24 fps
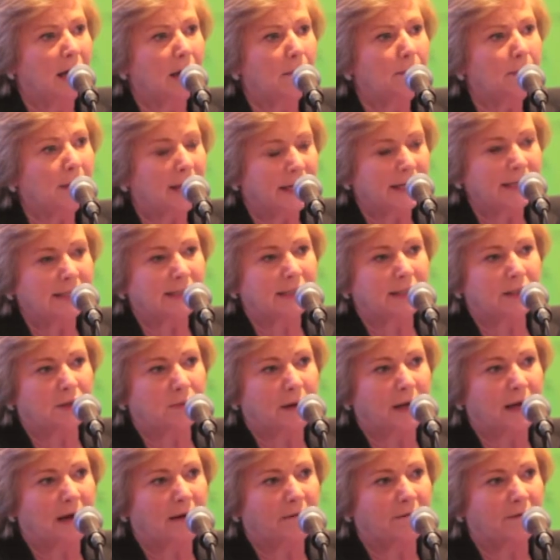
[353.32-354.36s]
place that
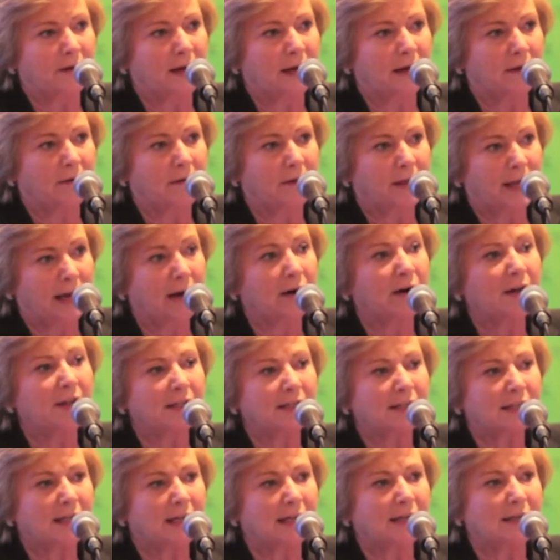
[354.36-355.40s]
we have now. They are the
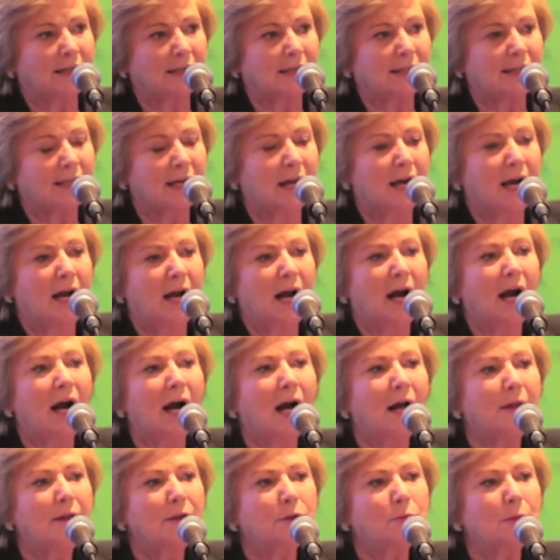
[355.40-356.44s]
skills
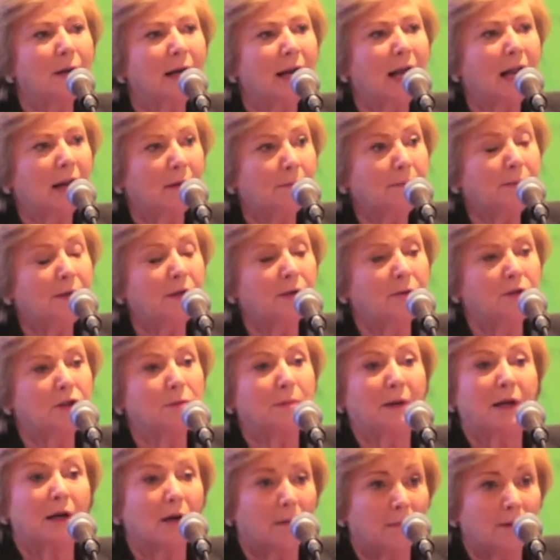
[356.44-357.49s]
that will help you to
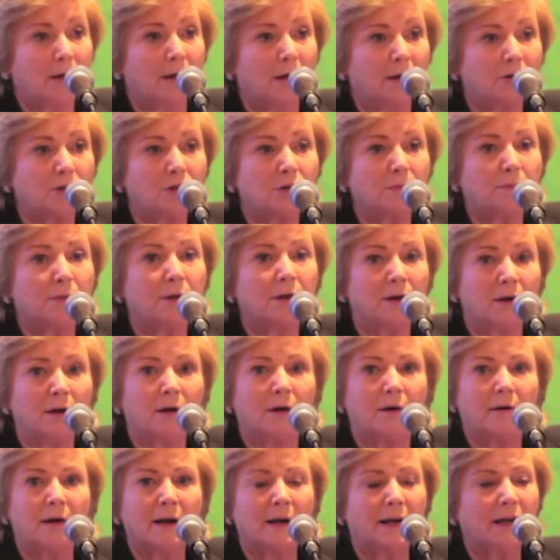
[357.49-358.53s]
become an
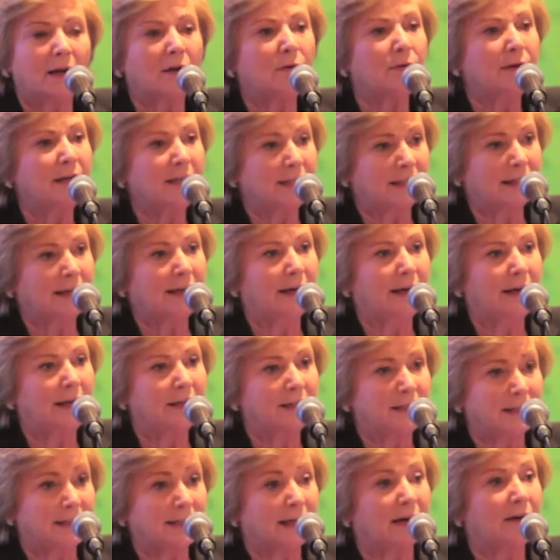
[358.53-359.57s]
entrepreneur, and increasingly
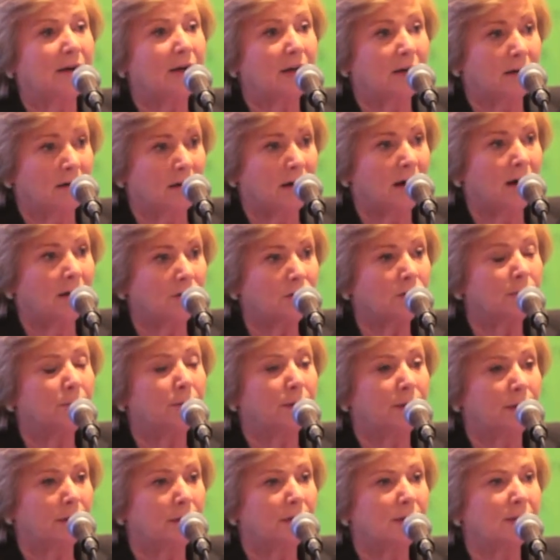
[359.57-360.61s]
it is our young
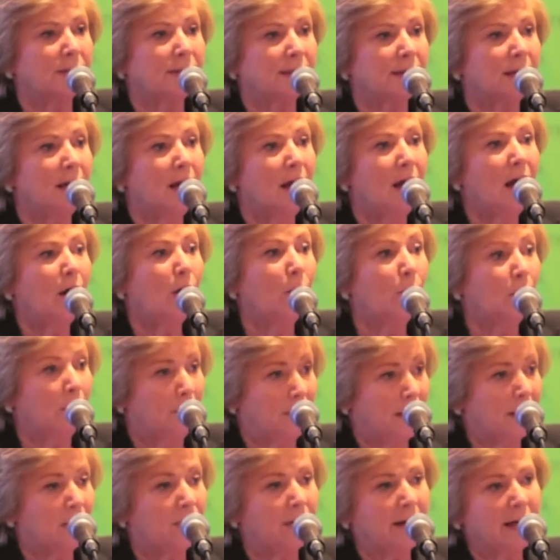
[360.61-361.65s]
entrepreneurs who will
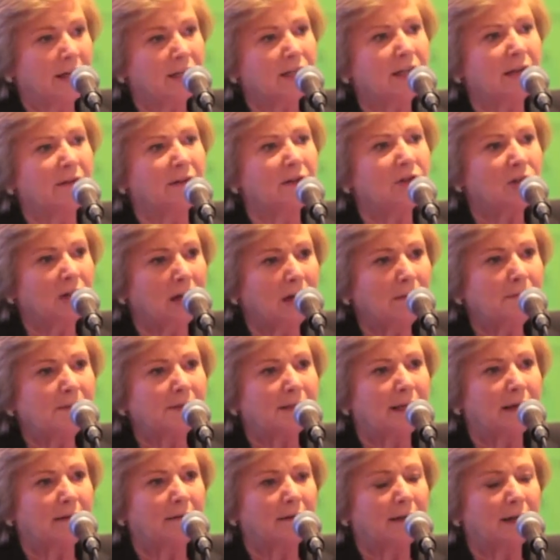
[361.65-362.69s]
be creating the jobs
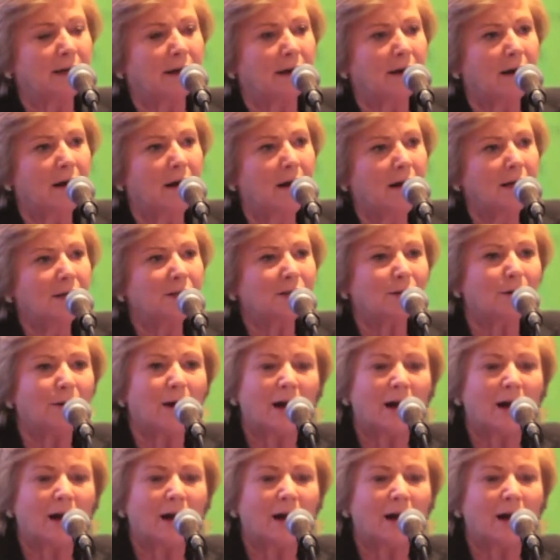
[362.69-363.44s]
out there. So